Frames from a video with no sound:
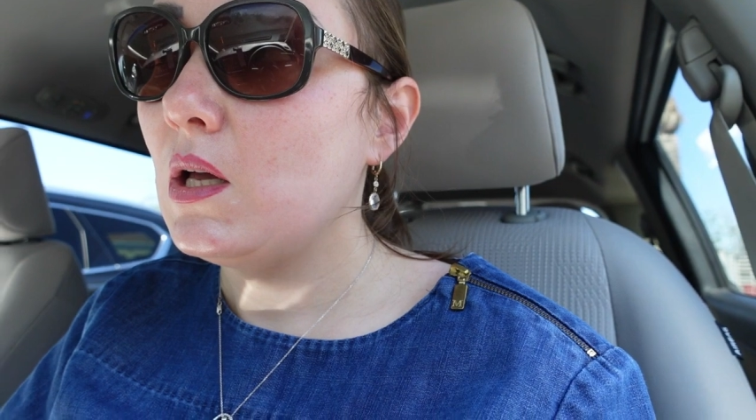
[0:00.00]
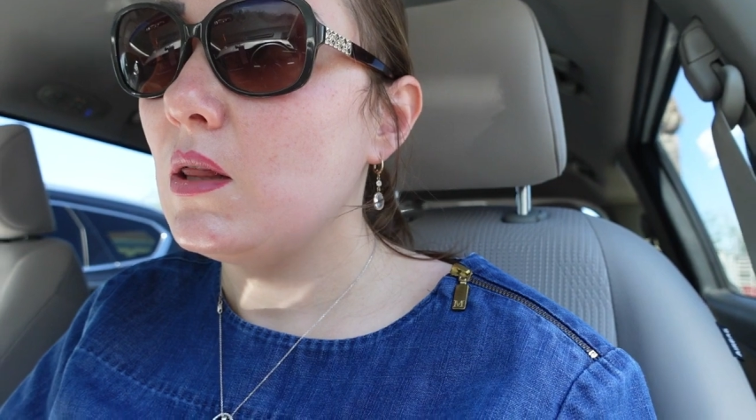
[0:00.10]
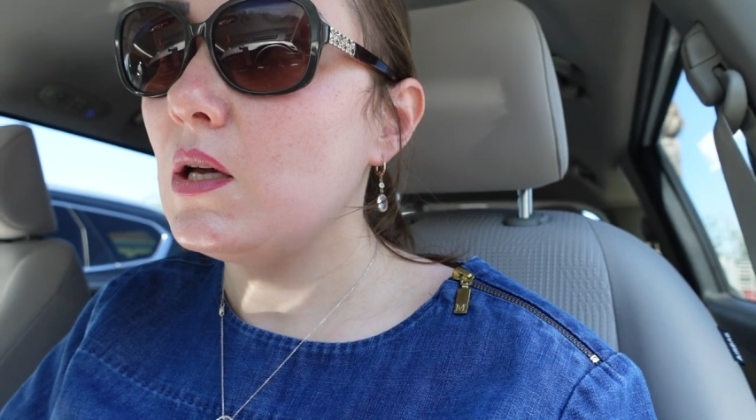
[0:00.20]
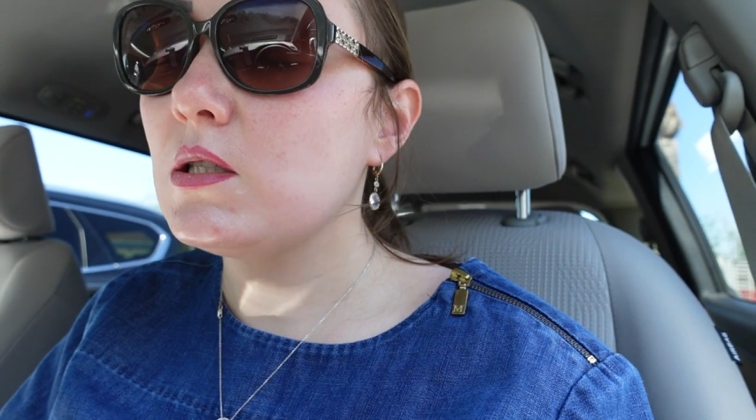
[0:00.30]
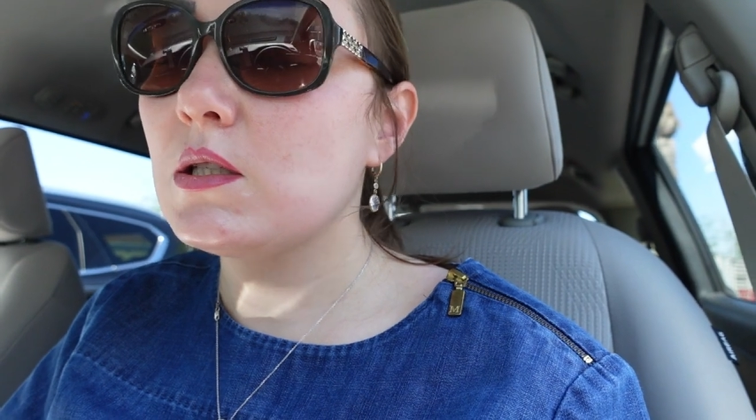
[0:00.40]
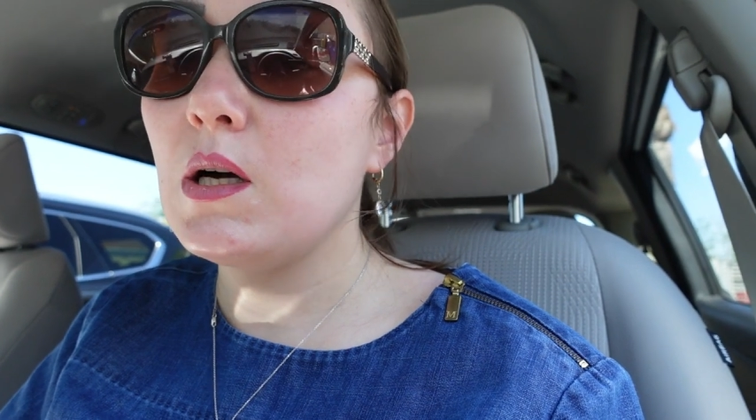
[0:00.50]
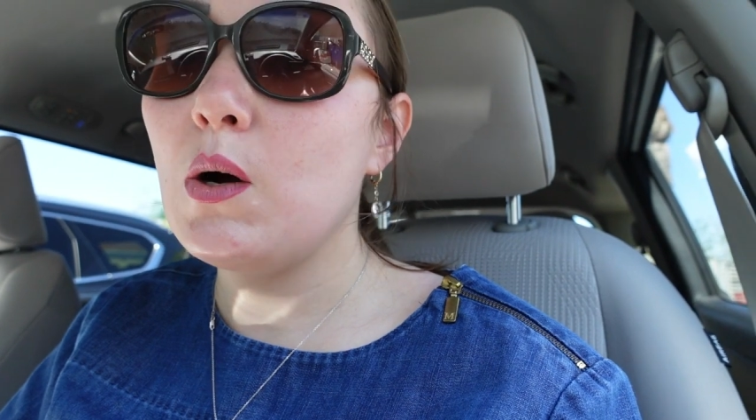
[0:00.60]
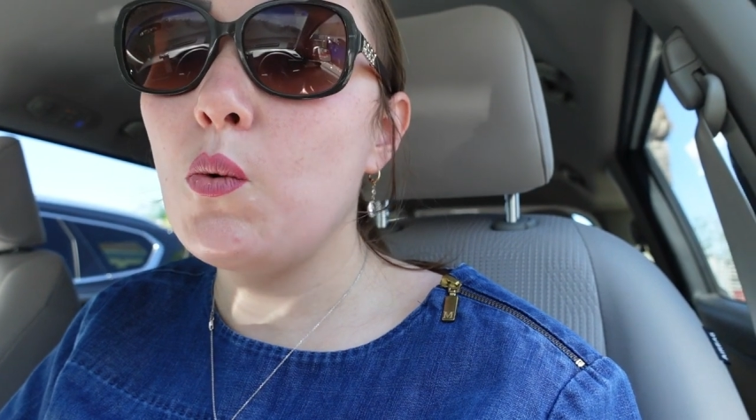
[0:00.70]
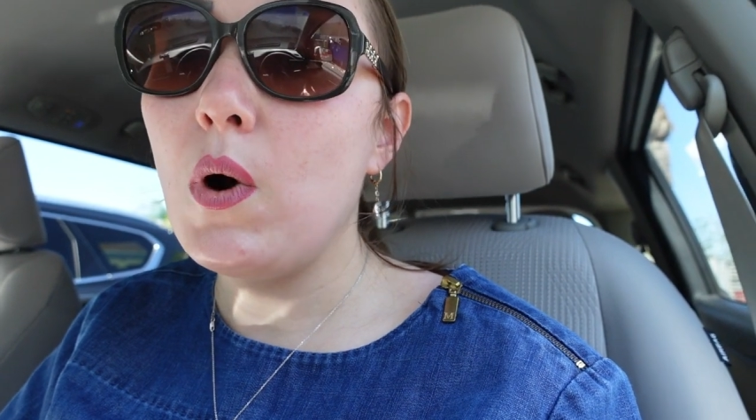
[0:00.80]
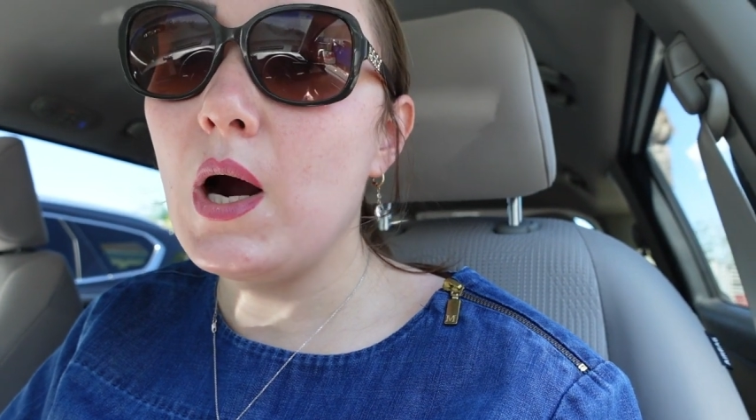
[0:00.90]
that's
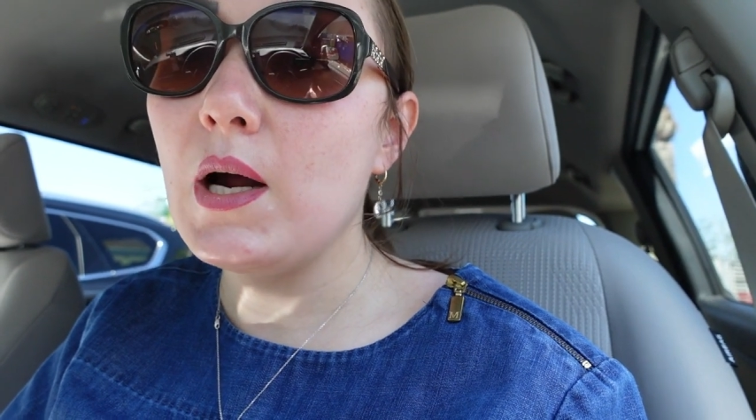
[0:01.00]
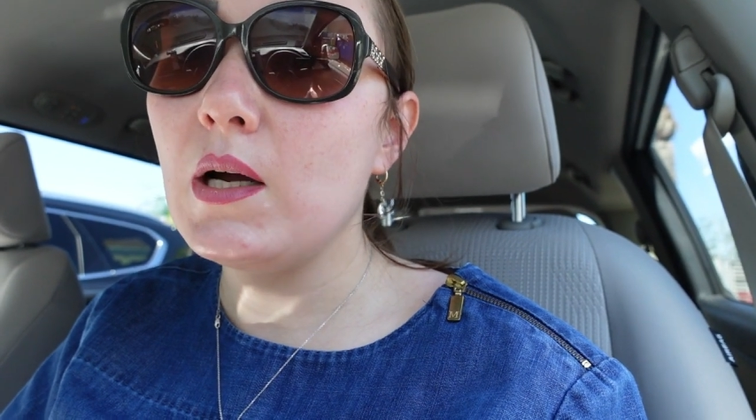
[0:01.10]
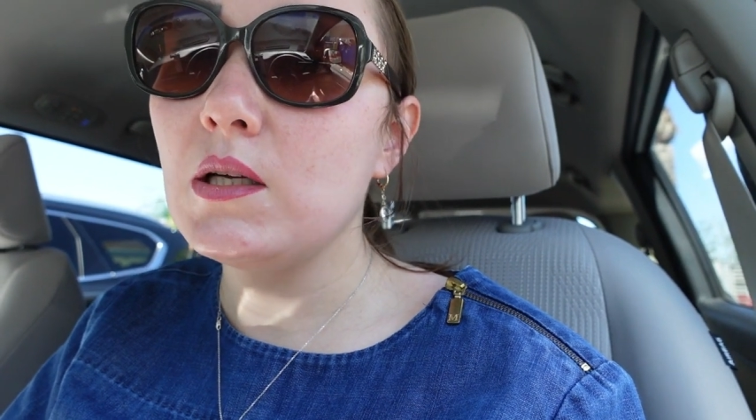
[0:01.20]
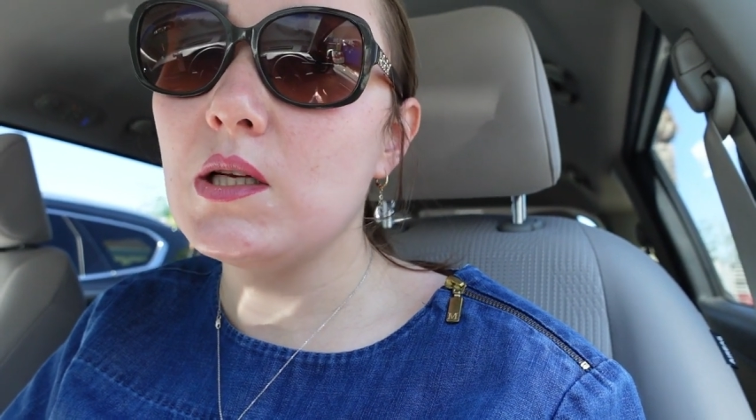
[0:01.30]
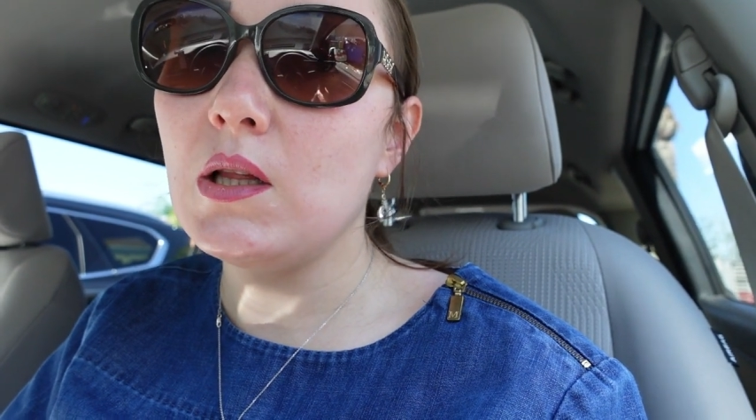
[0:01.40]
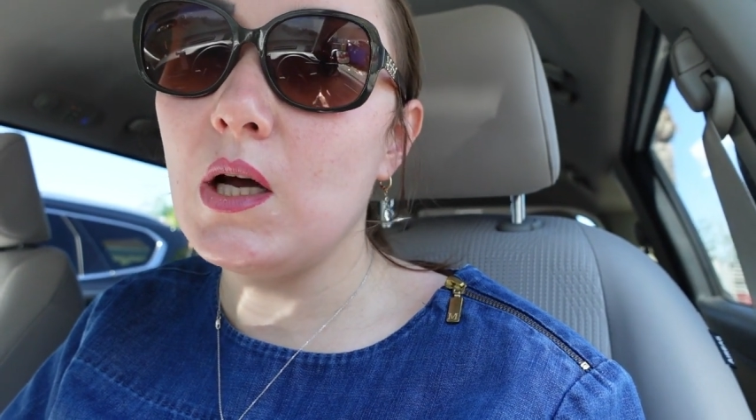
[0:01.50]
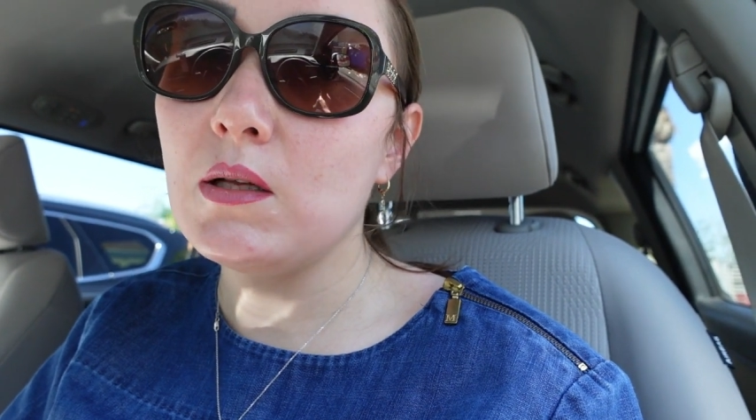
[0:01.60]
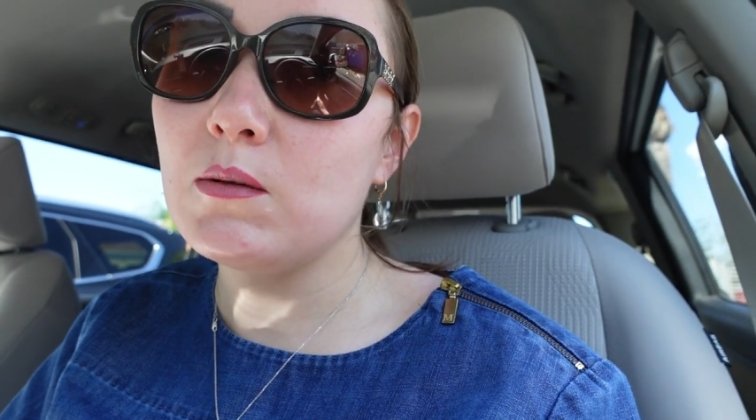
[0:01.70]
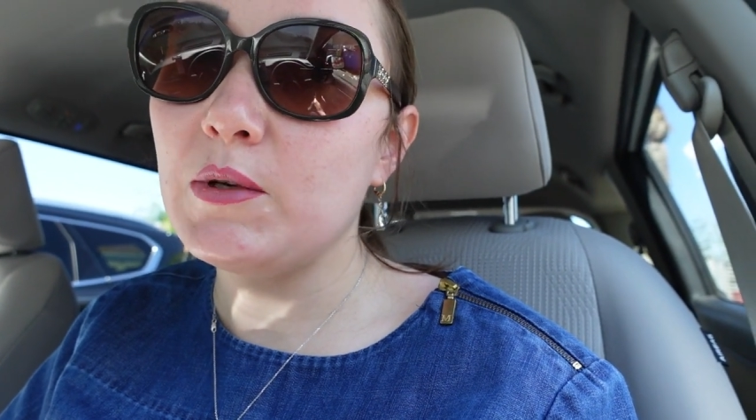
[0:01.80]
quite a long